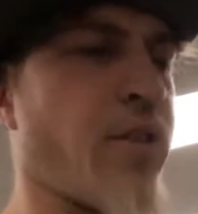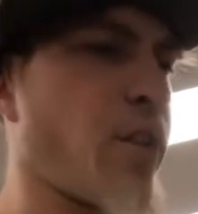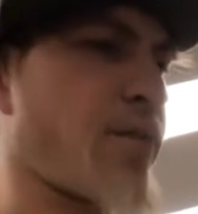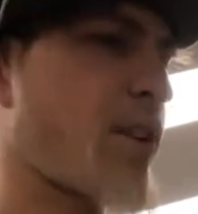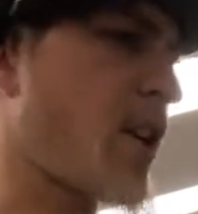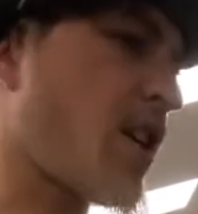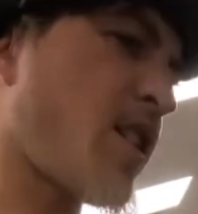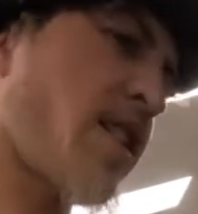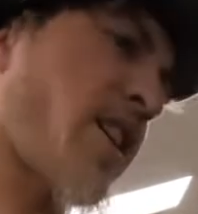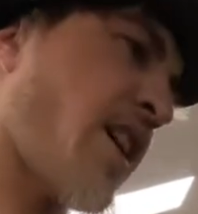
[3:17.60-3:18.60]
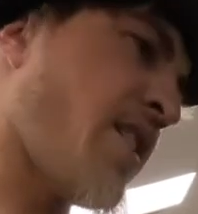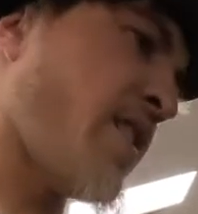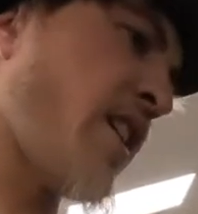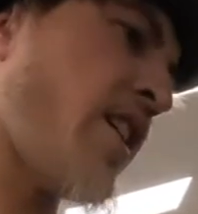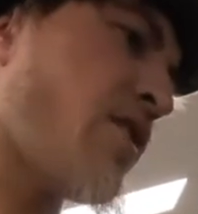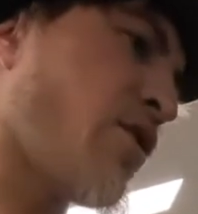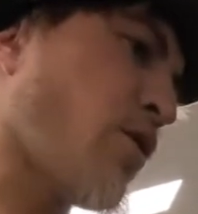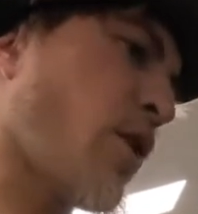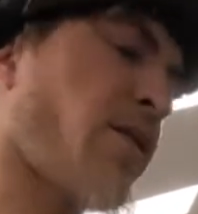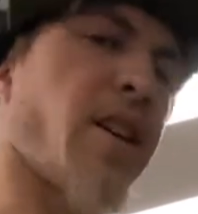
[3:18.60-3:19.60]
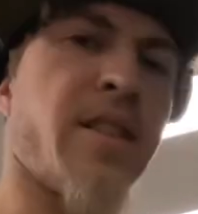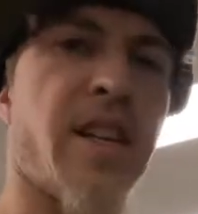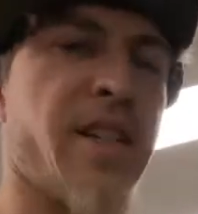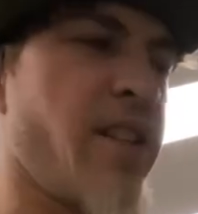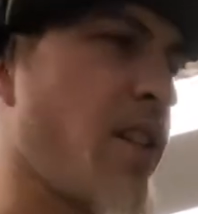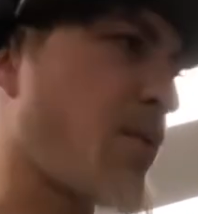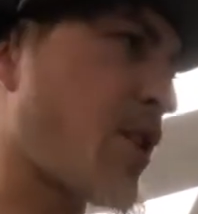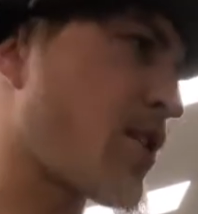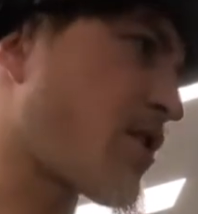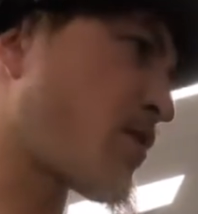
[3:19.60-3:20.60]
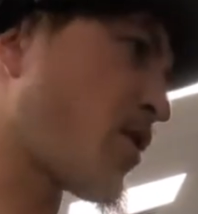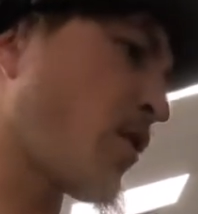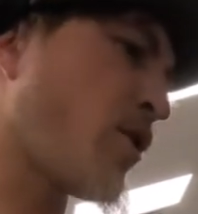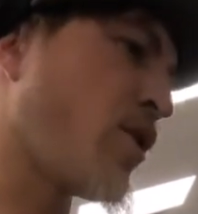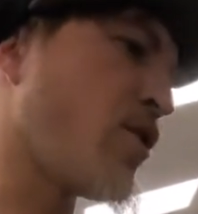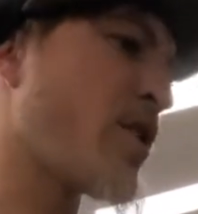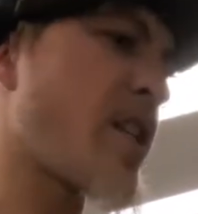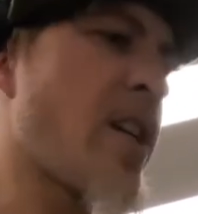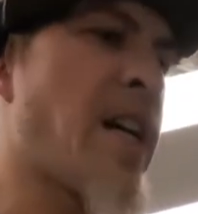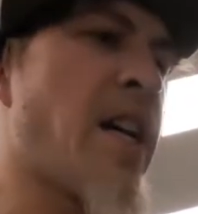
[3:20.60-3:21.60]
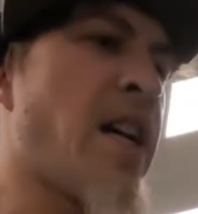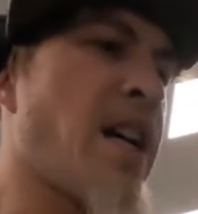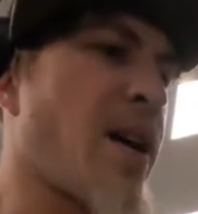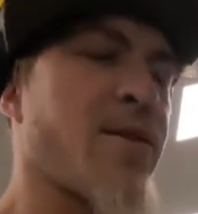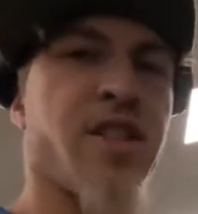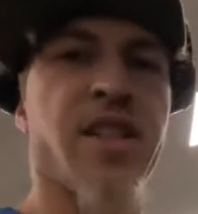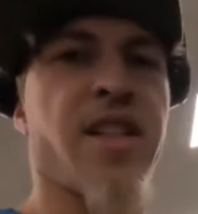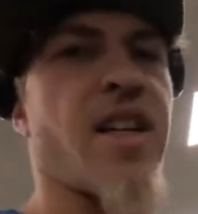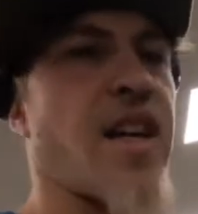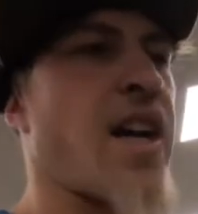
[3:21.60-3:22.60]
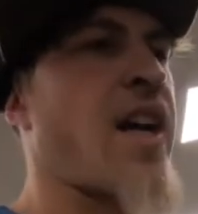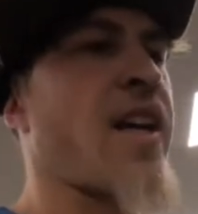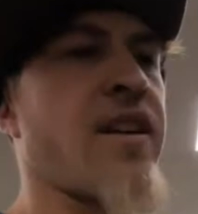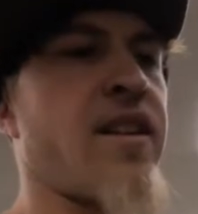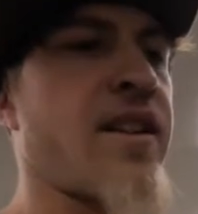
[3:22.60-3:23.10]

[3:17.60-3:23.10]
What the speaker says: full of Freon in the AC, so I've got the AC compressor broke loose, and I'm just gonna let it hang.